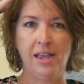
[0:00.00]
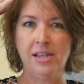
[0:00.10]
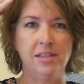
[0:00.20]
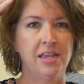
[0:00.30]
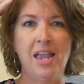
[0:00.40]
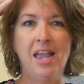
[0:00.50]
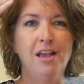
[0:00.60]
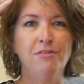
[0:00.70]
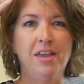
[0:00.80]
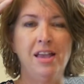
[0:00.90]
He's the King
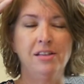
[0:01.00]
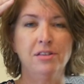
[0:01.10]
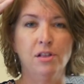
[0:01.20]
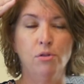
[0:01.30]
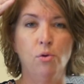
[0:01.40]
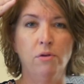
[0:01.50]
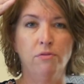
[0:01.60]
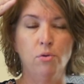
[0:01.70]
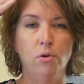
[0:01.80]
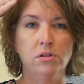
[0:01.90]
of Kings and the Lord
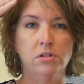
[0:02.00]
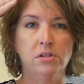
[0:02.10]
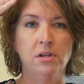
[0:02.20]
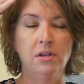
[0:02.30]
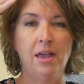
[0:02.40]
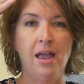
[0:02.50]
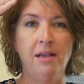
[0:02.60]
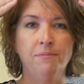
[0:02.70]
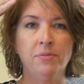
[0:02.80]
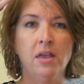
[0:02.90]
of Lords,
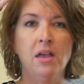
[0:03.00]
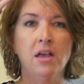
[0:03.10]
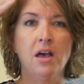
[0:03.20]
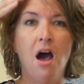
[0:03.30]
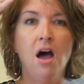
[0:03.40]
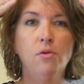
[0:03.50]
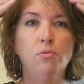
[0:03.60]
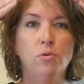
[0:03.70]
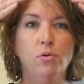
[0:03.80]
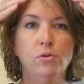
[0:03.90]
okay? God
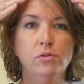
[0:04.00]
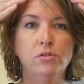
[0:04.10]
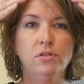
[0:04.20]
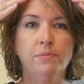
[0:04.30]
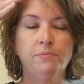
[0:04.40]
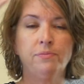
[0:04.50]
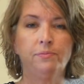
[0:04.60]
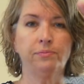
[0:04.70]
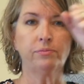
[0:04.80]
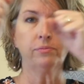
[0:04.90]
rules,
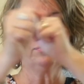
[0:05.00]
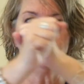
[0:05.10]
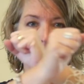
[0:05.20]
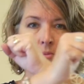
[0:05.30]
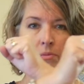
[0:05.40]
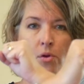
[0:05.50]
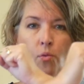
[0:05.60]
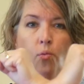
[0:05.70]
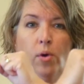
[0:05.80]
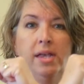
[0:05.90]

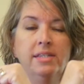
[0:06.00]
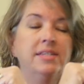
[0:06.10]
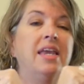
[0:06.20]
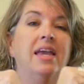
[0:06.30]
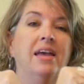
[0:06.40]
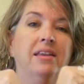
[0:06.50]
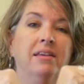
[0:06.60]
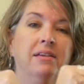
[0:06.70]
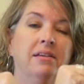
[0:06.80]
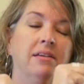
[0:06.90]
we sin.
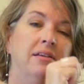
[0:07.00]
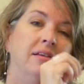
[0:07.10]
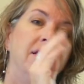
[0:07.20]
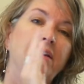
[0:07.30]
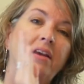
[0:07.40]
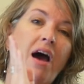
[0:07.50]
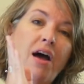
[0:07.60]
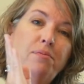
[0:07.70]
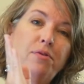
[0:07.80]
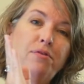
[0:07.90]

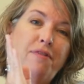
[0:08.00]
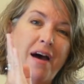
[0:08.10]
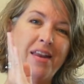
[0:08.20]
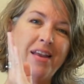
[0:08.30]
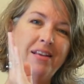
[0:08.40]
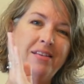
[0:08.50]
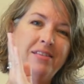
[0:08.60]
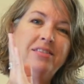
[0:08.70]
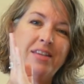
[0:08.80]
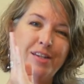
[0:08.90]
God provided,
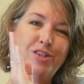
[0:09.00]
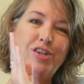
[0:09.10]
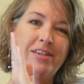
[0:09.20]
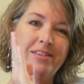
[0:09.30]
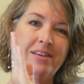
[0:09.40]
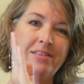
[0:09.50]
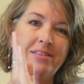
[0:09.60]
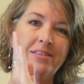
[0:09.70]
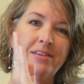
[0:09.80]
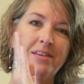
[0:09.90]
sent Jesus.